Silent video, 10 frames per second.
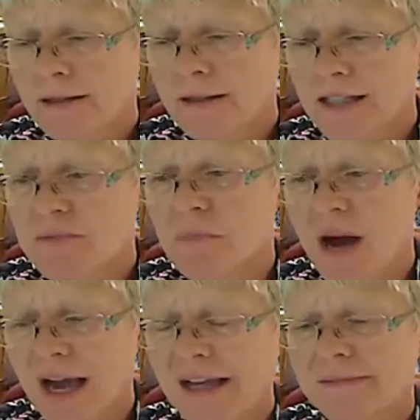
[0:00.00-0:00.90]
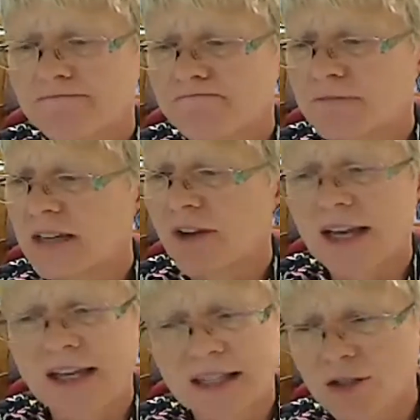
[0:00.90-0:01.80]
If
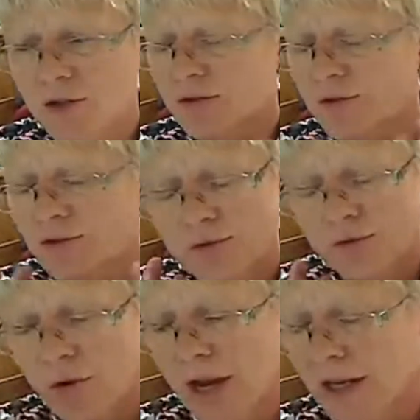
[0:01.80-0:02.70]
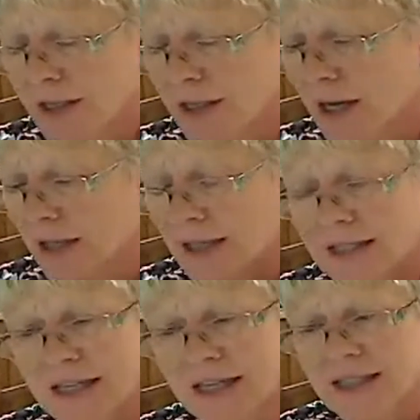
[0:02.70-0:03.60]
I can train,
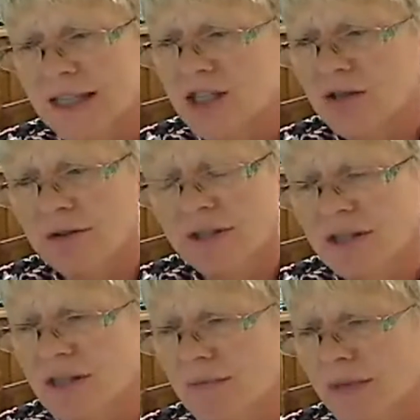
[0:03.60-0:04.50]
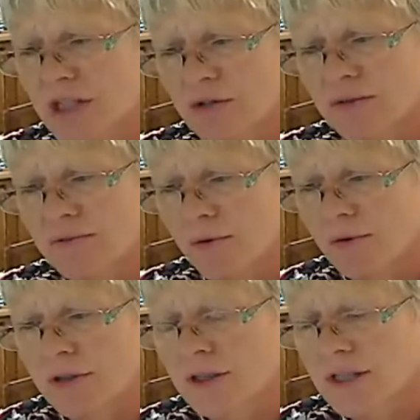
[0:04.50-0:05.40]
let's say 6 students a semester and
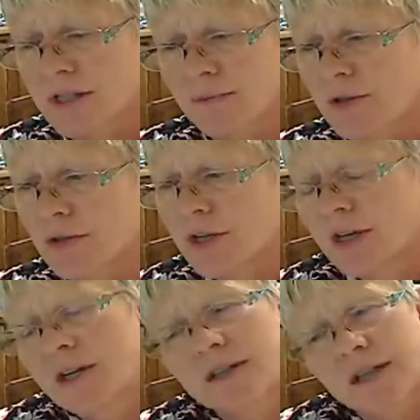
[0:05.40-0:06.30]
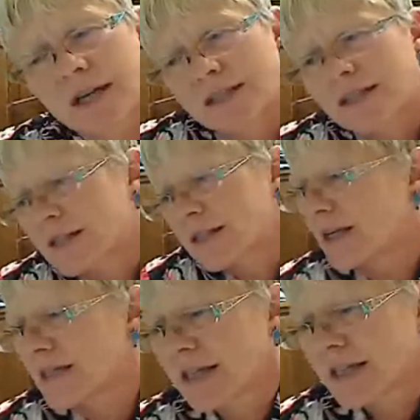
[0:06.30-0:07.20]
4 in the summer, that's
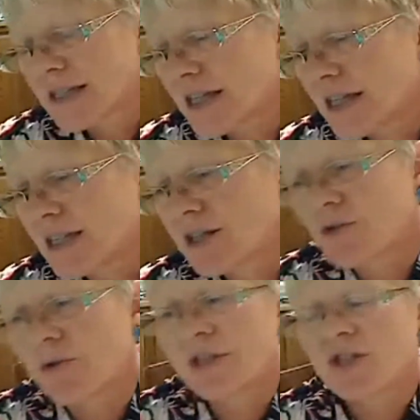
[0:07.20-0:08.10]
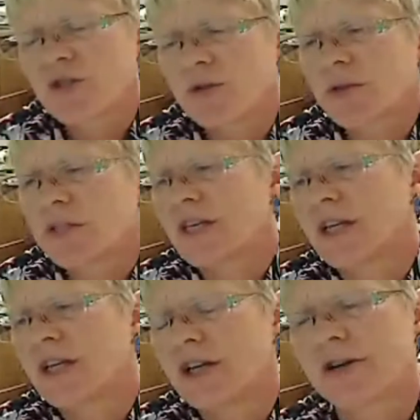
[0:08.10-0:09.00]
16 to 20 students
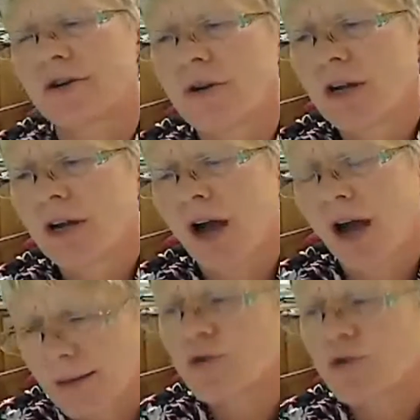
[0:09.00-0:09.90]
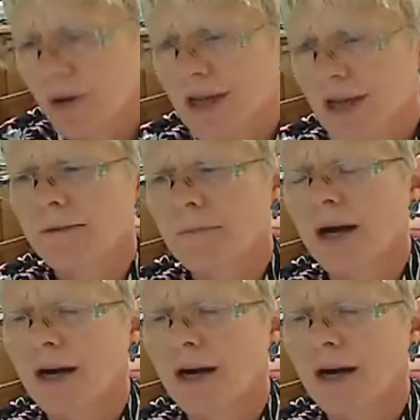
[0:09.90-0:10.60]
in a year I'm training.